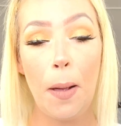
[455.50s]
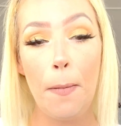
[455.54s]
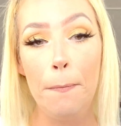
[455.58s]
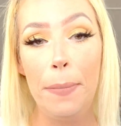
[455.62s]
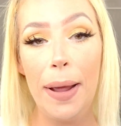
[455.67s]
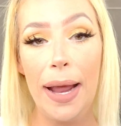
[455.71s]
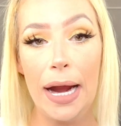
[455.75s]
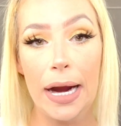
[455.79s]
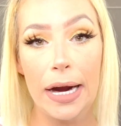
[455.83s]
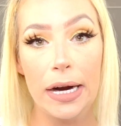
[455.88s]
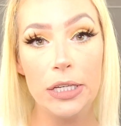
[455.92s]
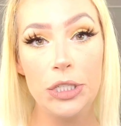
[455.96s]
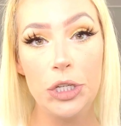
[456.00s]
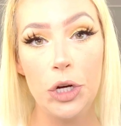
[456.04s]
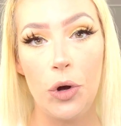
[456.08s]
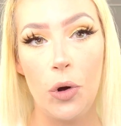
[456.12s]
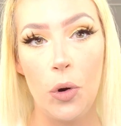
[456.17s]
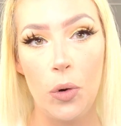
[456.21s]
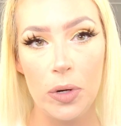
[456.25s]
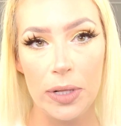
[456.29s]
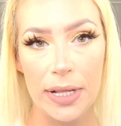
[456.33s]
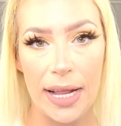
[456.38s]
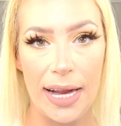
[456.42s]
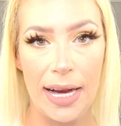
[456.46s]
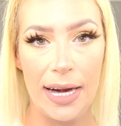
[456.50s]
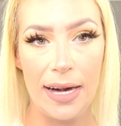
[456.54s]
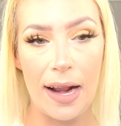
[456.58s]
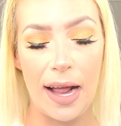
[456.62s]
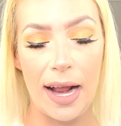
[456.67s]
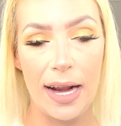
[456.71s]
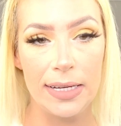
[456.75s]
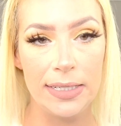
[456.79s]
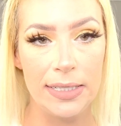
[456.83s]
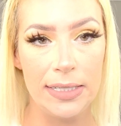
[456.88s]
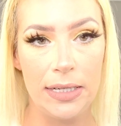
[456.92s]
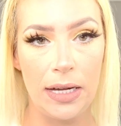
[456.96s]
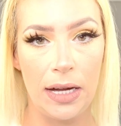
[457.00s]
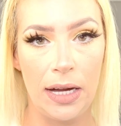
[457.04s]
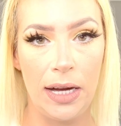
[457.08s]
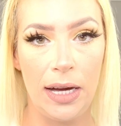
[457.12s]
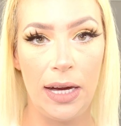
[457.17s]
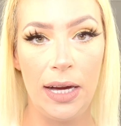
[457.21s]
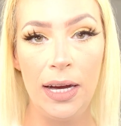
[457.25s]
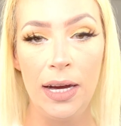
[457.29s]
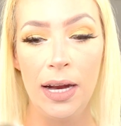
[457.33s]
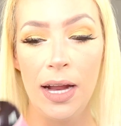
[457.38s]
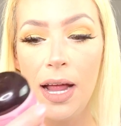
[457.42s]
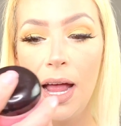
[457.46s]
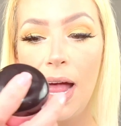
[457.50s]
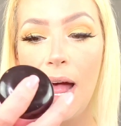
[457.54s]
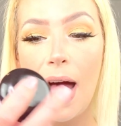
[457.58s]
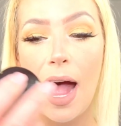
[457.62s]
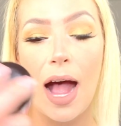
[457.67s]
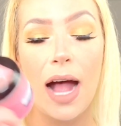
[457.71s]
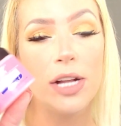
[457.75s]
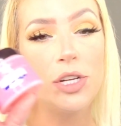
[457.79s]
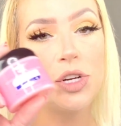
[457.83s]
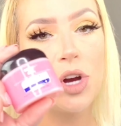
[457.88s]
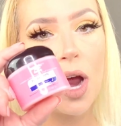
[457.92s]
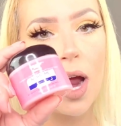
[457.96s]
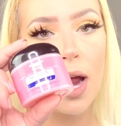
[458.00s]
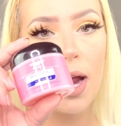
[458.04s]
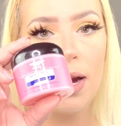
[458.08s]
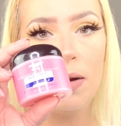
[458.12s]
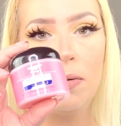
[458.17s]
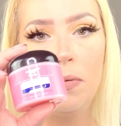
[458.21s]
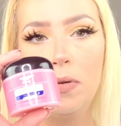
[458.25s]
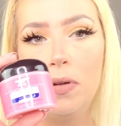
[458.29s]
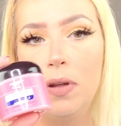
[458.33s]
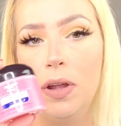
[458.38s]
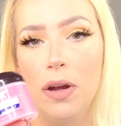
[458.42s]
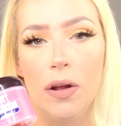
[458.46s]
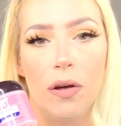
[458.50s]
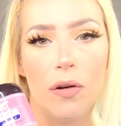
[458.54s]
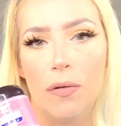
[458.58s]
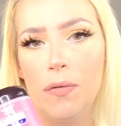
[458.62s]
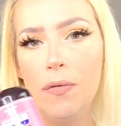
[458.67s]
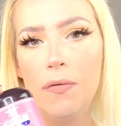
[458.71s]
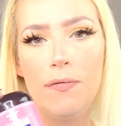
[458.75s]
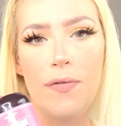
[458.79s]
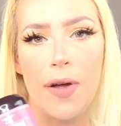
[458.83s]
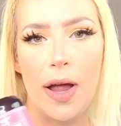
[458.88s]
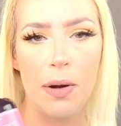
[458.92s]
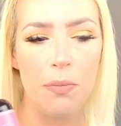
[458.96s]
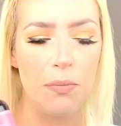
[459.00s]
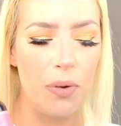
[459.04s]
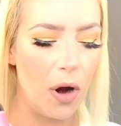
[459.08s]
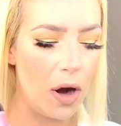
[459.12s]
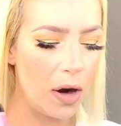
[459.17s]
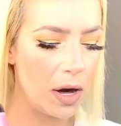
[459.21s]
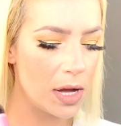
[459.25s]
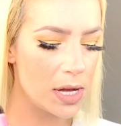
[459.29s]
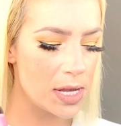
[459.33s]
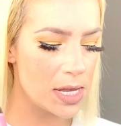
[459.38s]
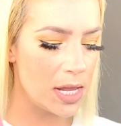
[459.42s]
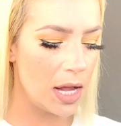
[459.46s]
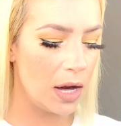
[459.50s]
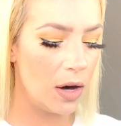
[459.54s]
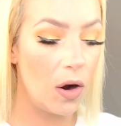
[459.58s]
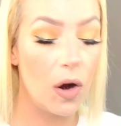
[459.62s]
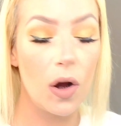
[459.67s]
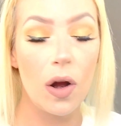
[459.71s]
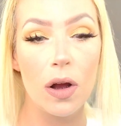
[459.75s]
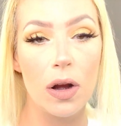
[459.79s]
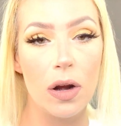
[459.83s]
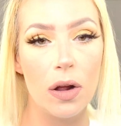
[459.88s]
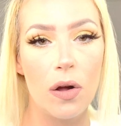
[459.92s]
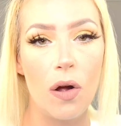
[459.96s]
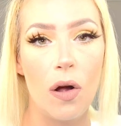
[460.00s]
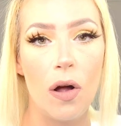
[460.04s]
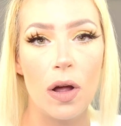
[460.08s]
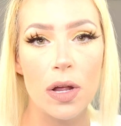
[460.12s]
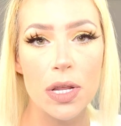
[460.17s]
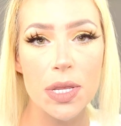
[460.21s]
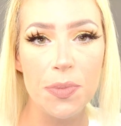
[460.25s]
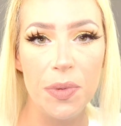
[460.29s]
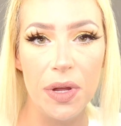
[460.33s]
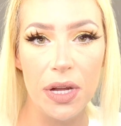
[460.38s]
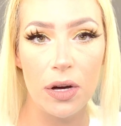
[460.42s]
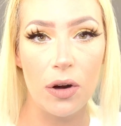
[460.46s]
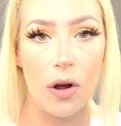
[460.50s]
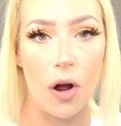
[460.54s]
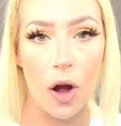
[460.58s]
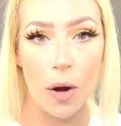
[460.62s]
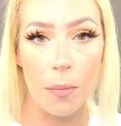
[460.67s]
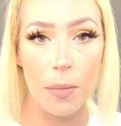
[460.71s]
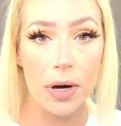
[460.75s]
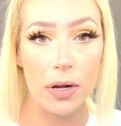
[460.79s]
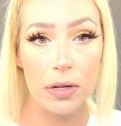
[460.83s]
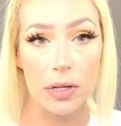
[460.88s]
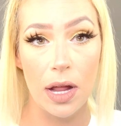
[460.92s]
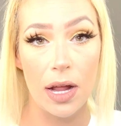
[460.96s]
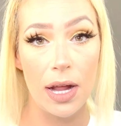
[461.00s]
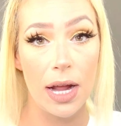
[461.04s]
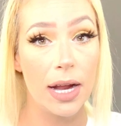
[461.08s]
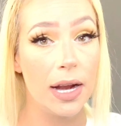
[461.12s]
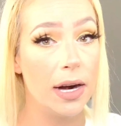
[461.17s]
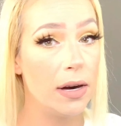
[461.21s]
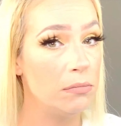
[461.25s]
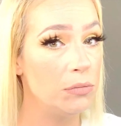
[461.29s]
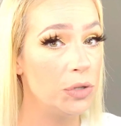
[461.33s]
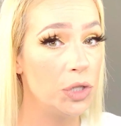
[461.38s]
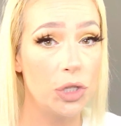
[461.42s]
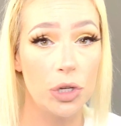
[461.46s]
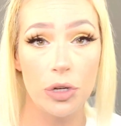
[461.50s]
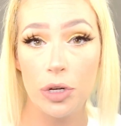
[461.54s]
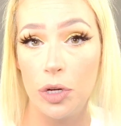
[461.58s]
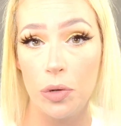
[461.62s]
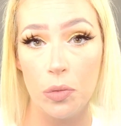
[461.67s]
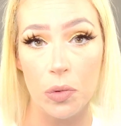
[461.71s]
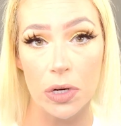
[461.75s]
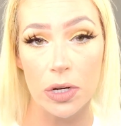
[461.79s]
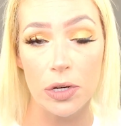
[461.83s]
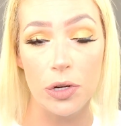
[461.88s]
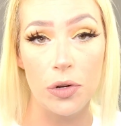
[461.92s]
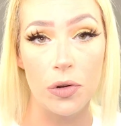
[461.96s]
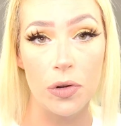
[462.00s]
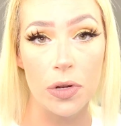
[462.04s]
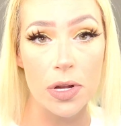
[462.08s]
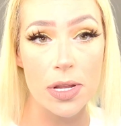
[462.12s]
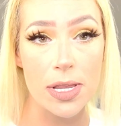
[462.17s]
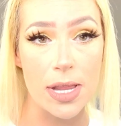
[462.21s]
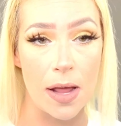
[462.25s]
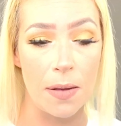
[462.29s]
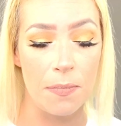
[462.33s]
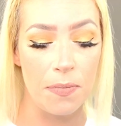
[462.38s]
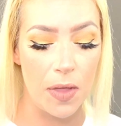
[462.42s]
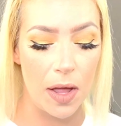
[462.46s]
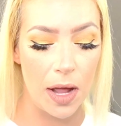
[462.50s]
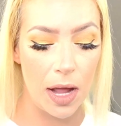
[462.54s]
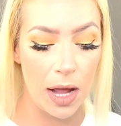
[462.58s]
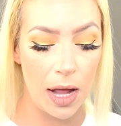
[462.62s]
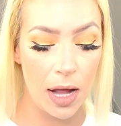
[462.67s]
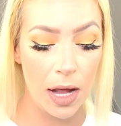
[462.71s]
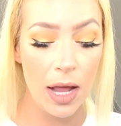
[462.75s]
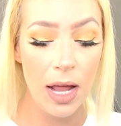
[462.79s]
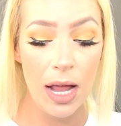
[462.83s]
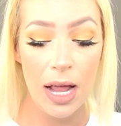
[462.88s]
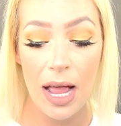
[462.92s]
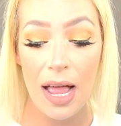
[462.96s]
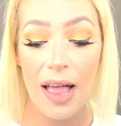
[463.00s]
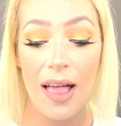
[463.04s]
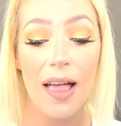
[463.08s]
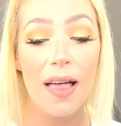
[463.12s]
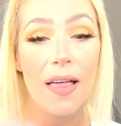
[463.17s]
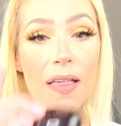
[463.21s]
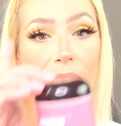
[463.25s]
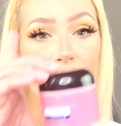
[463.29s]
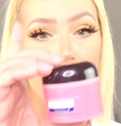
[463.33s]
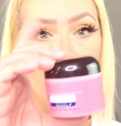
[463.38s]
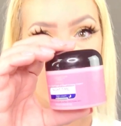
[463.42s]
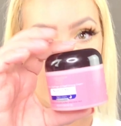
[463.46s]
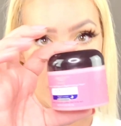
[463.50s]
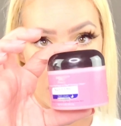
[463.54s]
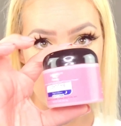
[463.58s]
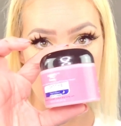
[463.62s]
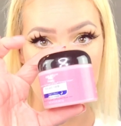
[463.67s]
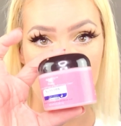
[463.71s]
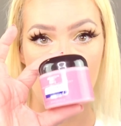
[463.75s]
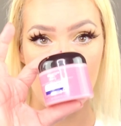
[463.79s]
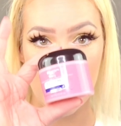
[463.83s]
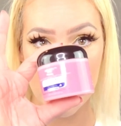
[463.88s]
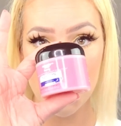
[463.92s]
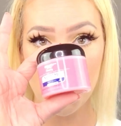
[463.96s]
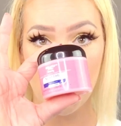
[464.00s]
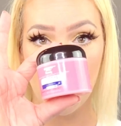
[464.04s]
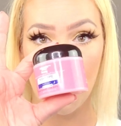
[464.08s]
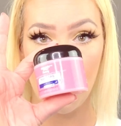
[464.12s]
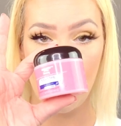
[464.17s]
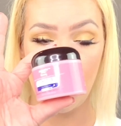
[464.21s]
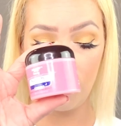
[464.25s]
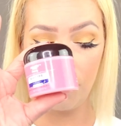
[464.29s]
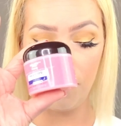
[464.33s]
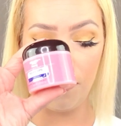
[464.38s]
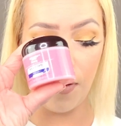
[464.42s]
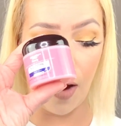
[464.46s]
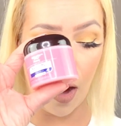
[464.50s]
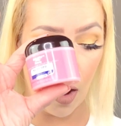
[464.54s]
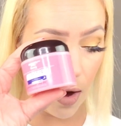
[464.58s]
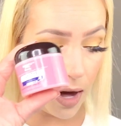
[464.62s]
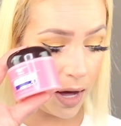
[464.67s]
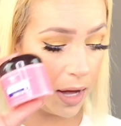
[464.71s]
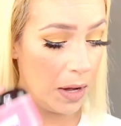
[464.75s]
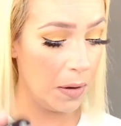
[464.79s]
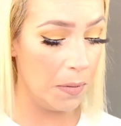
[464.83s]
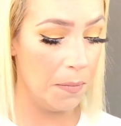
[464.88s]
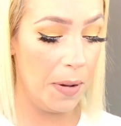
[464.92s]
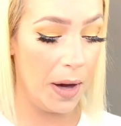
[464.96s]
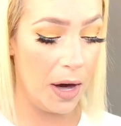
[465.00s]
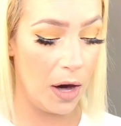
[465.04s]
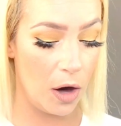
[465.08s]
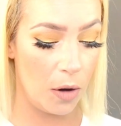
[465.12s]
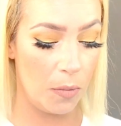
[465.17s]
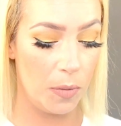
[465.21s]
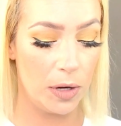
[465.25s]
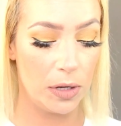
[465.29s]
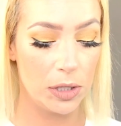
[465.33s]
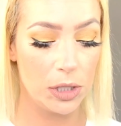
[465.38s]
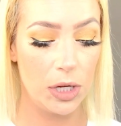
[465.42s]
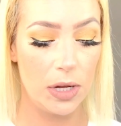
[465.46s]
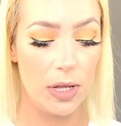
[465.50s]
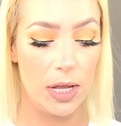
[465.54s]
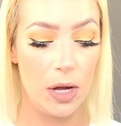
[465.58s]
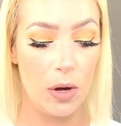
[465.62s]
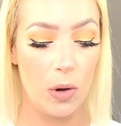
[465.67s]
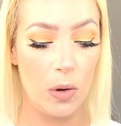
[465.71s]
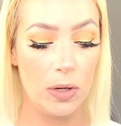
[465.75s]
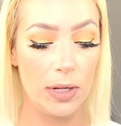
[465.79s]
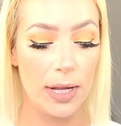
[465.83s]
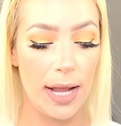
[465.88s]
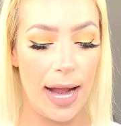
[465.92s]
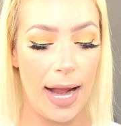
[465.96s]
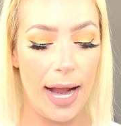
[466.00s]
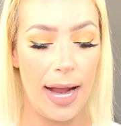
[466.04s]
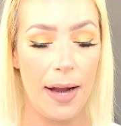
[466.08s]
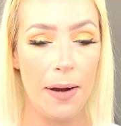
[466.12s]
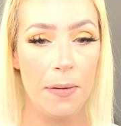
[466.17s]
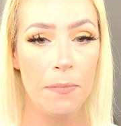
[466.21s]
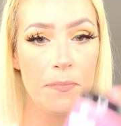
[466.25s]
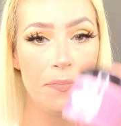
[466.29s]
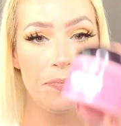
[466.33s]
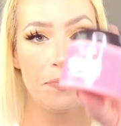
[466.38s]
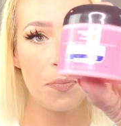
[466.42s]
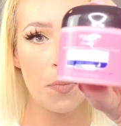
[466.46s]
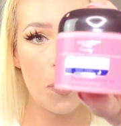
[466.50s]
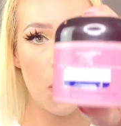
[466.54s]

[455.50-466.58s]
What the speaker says: Compared to Olay Night and Day, I try and, find products that aren't gonna cost me an arm and a leg, and I'm sure you wanna do the same thing. This does work very comparable to the Olay.